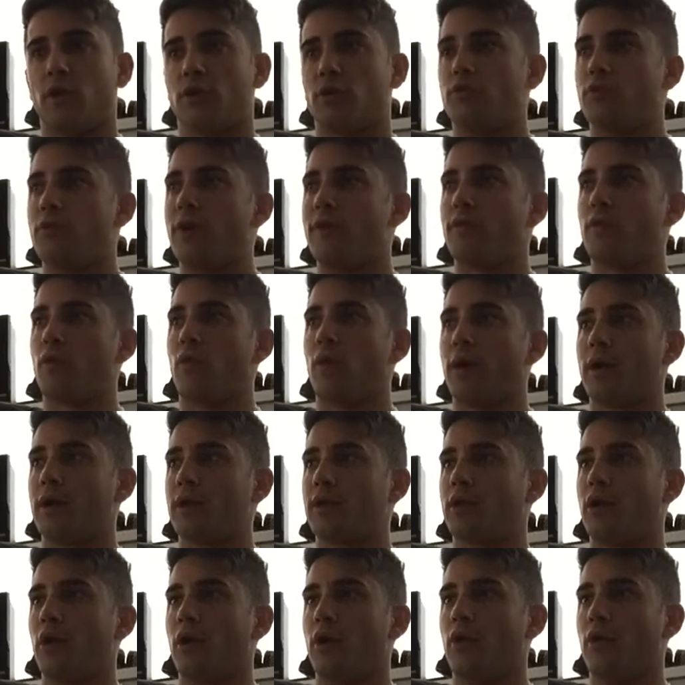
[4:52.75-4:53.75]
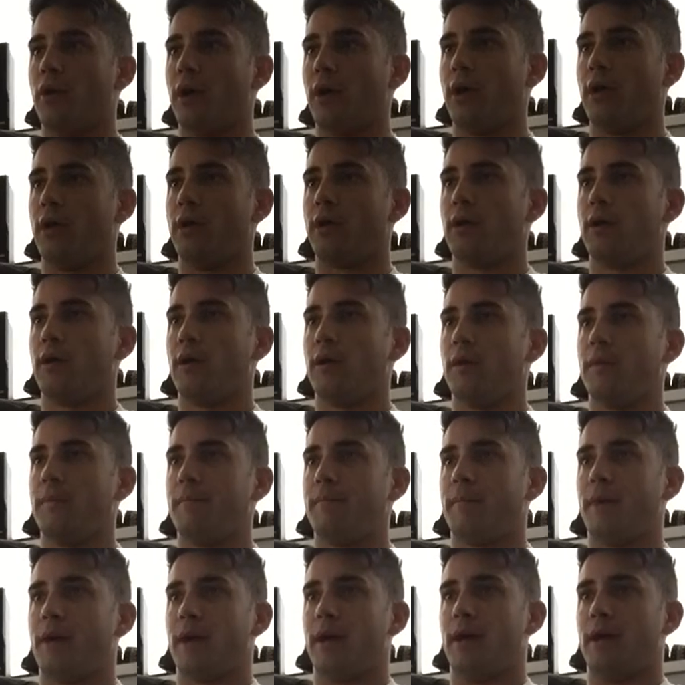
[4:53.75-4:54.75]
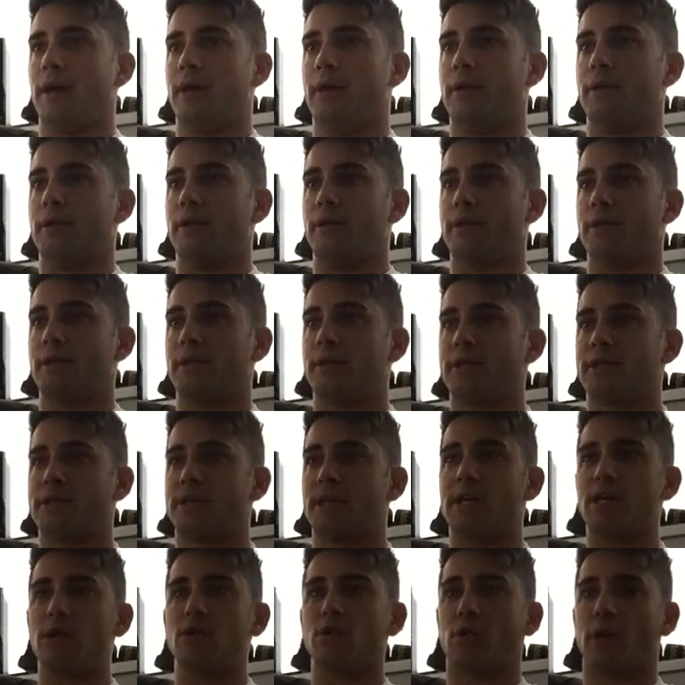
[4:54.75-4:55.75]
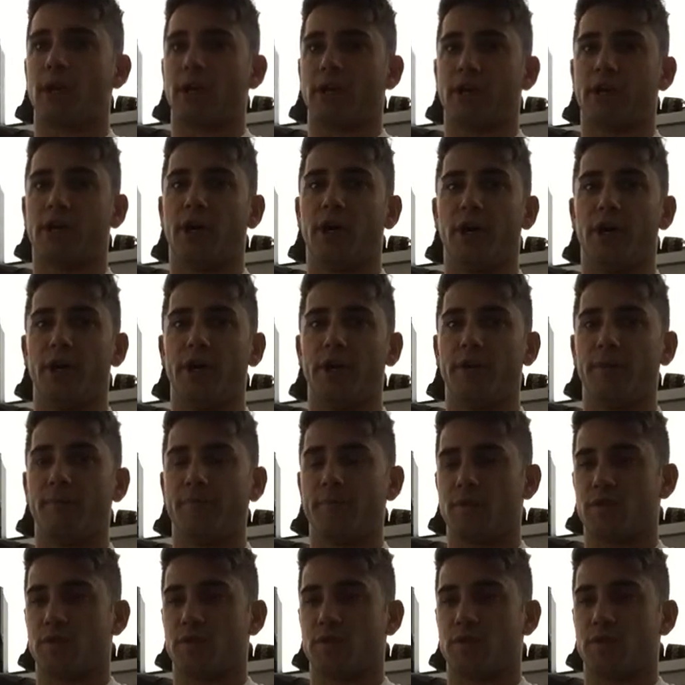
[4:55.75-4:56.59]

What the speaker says: You never want to go in and, let's say you were on a cut,